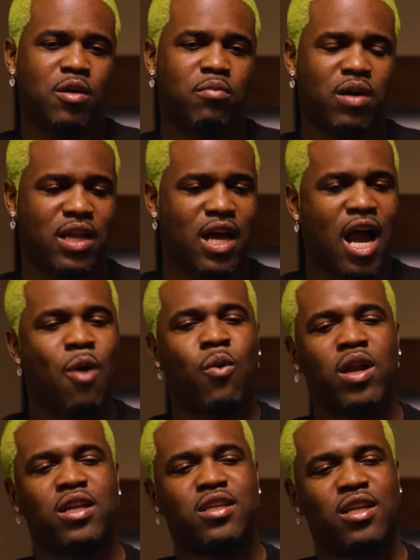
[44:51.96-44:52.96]
but like, I
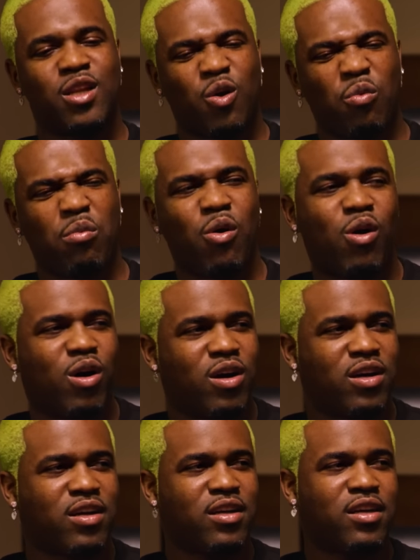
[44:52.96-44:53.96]
wanted to know more.
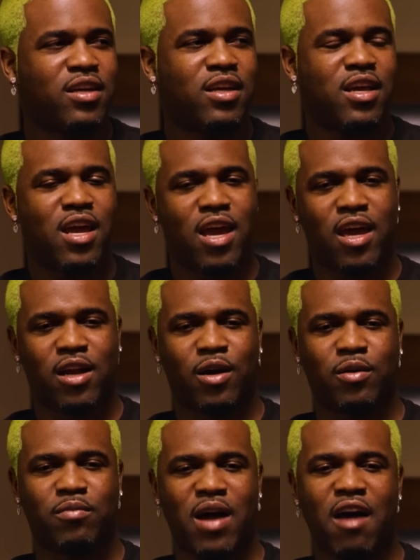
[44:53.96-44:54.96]
And
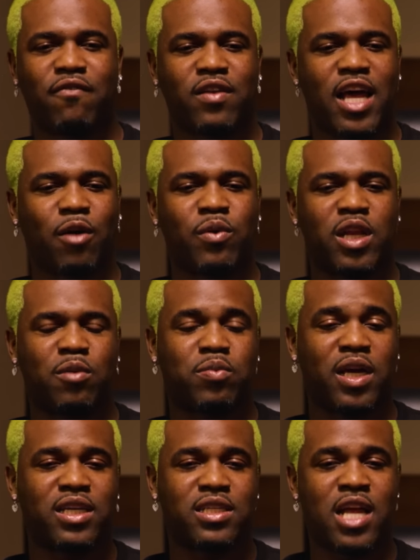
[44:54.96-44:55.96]
I feel like we're in a
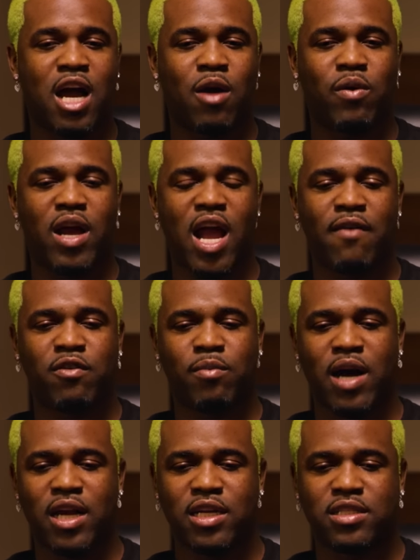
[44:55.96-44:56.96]
place now where
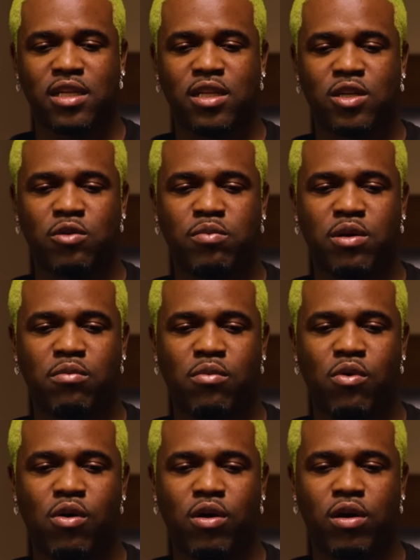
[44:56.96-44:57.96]
everybody is a little bit
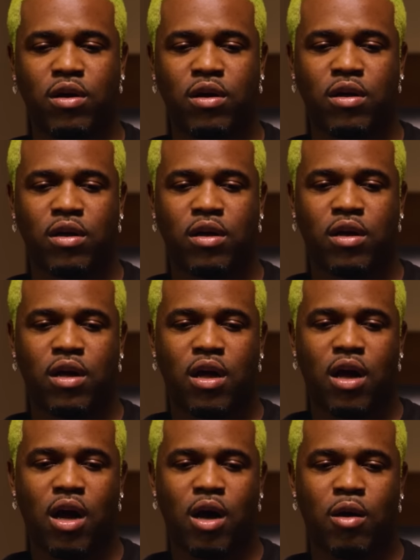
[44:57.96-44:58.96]
more
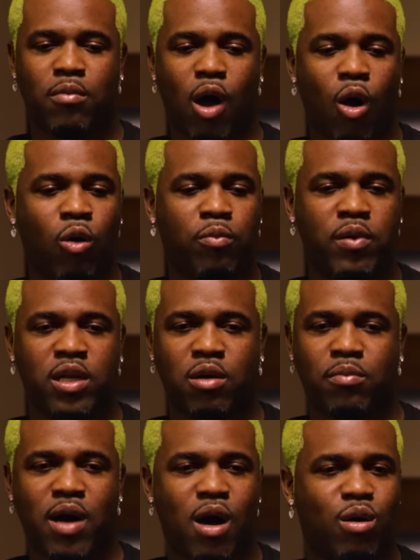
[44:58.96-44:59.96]
open
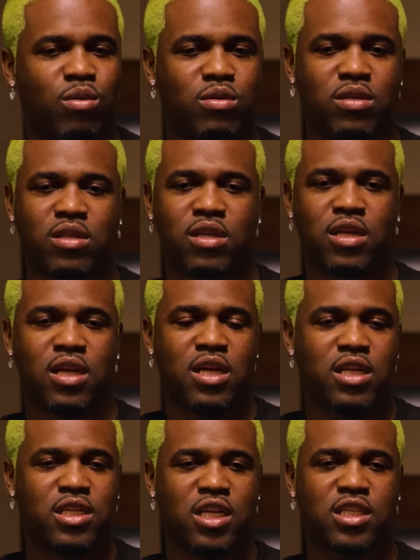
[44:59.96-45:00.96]
about
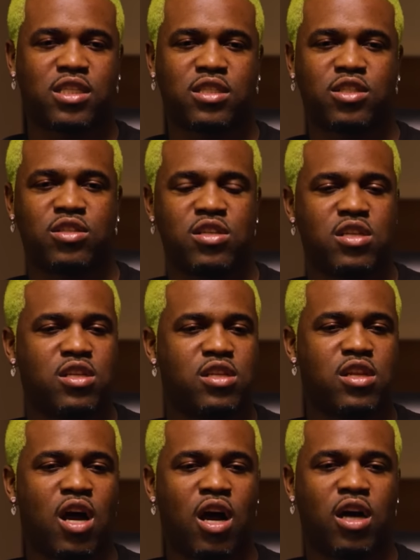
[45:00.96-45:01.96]
just
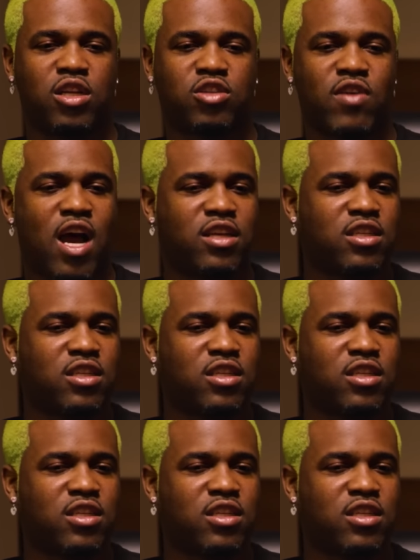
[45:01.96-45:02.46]
trials